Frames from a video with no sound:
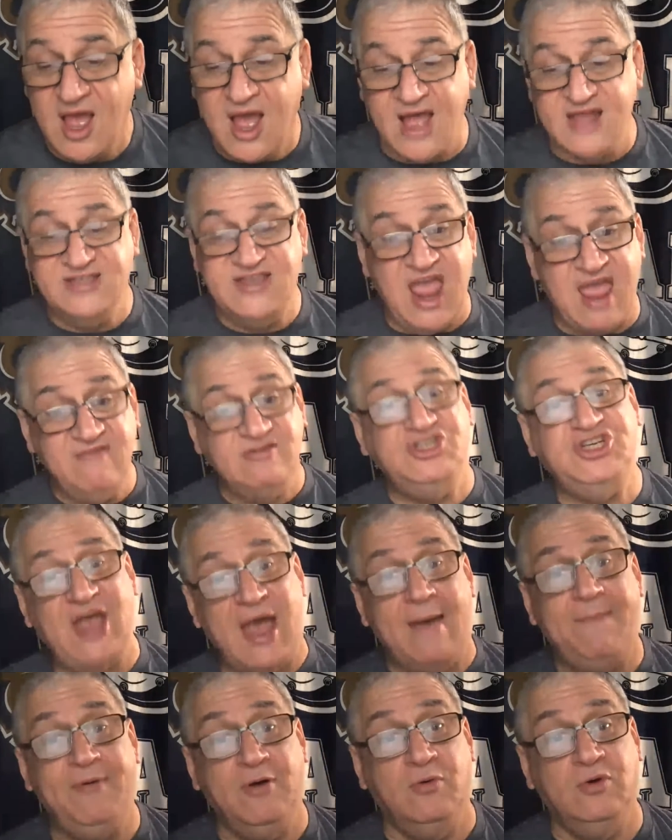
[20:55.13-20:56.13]
Dave
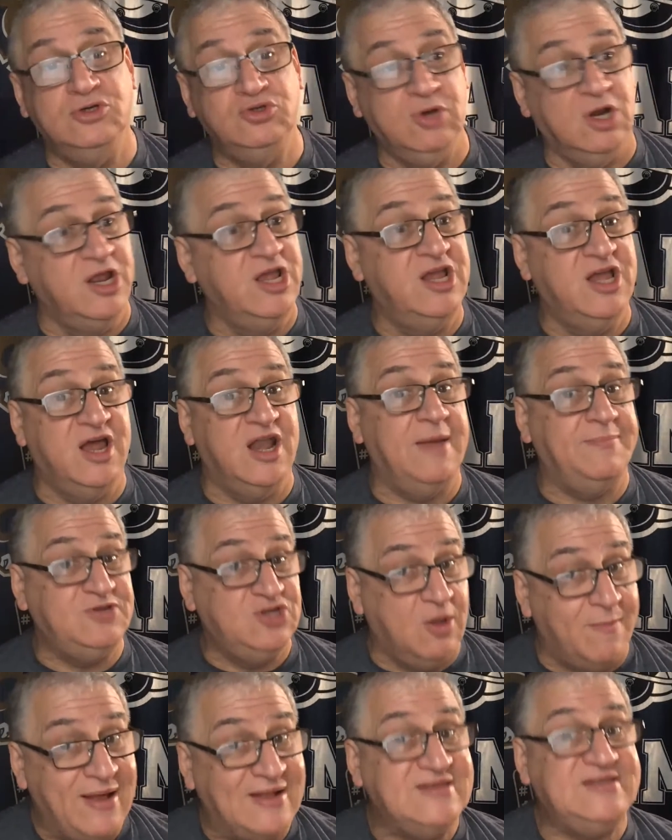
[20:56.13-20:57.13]
Chappell was really good up
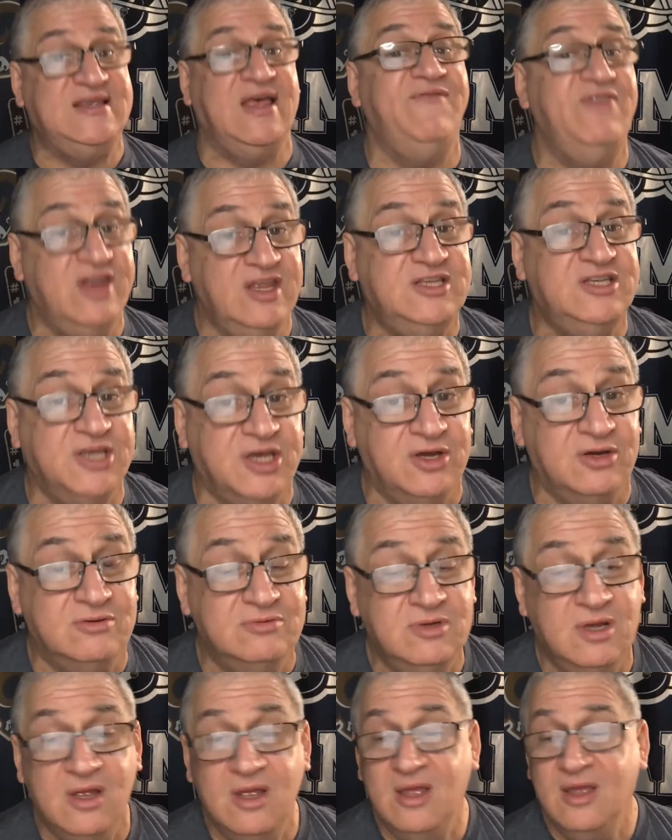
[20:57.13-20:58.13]
to about
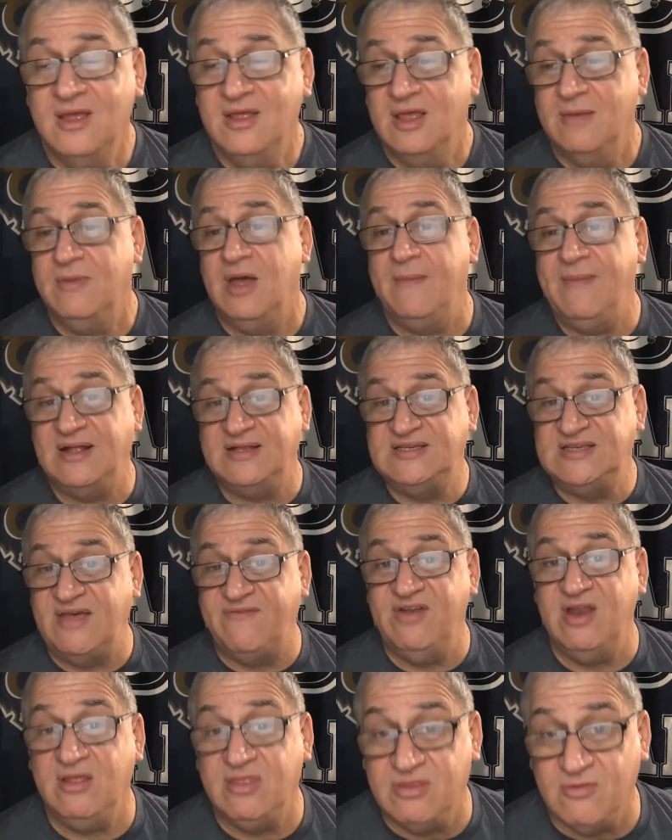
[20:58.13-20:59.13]
72. And by about
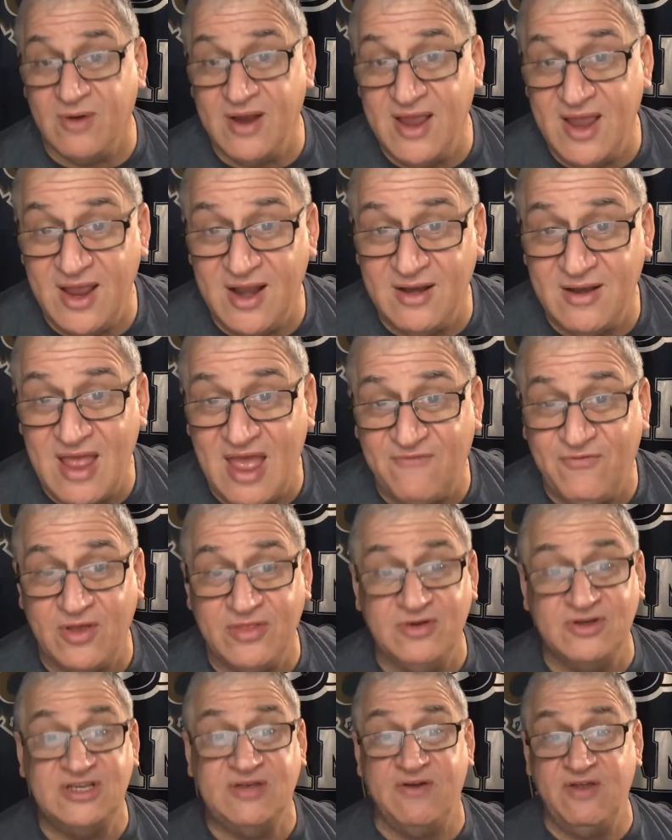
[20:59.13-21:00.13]
73 and
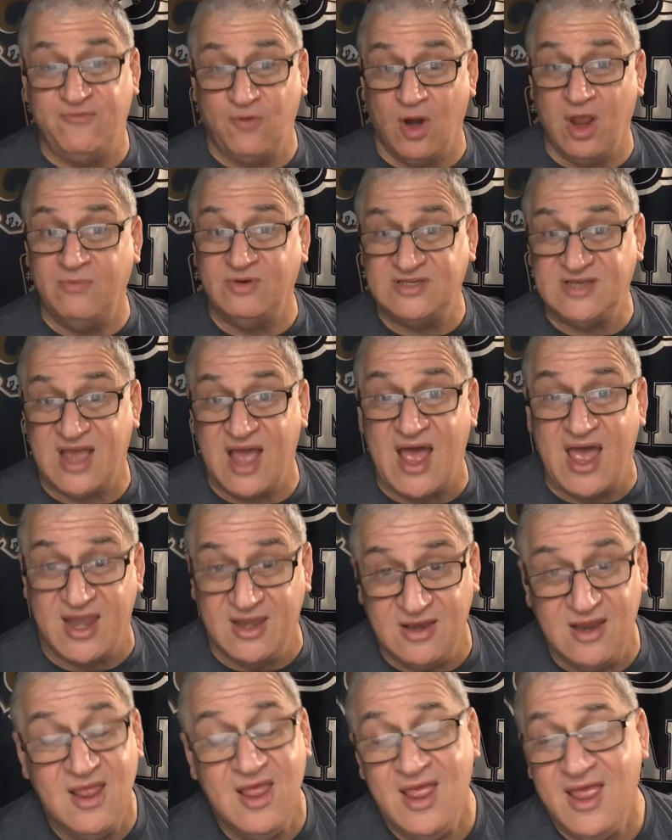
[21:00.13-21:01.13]
halfway through 74, he was
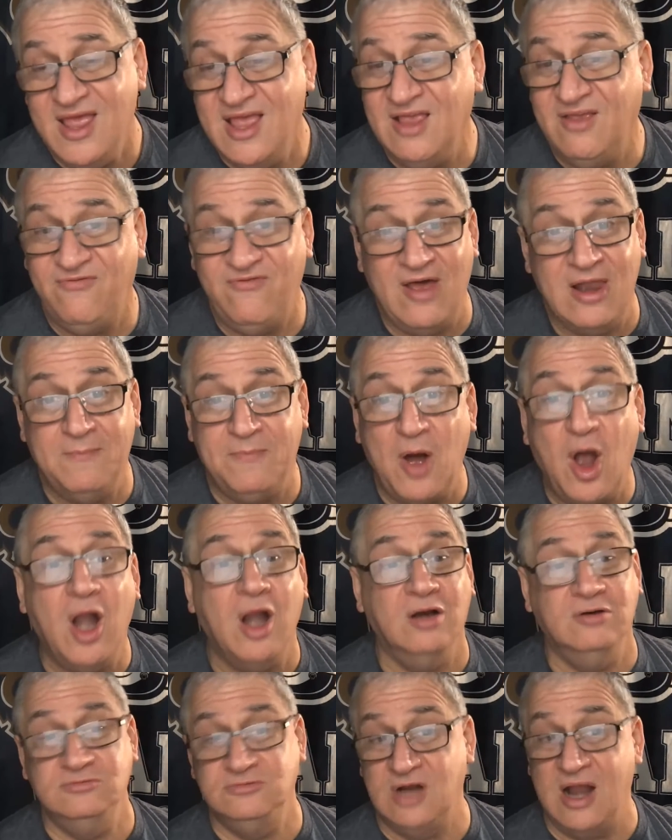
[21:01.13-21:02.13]
cut. He fell
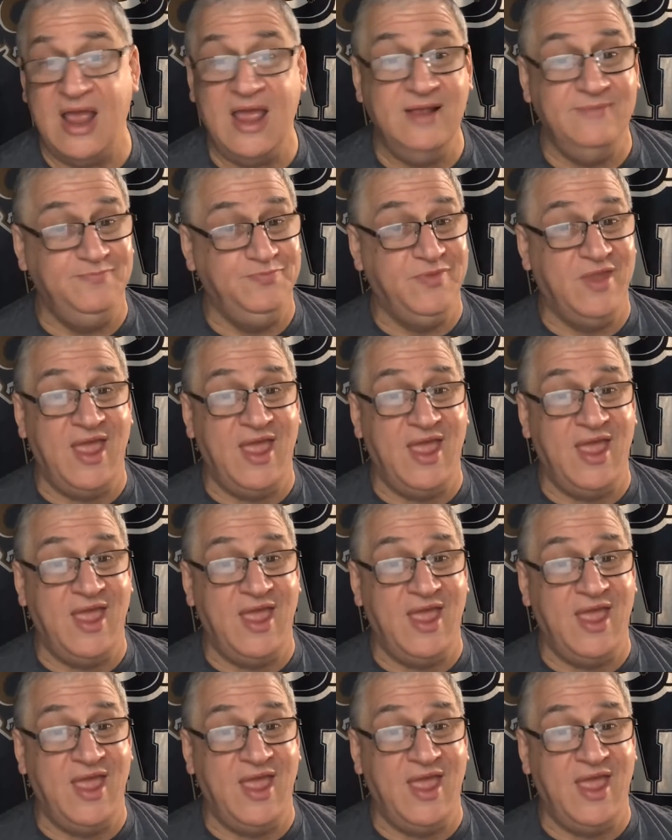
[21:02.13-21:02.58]
apart, right?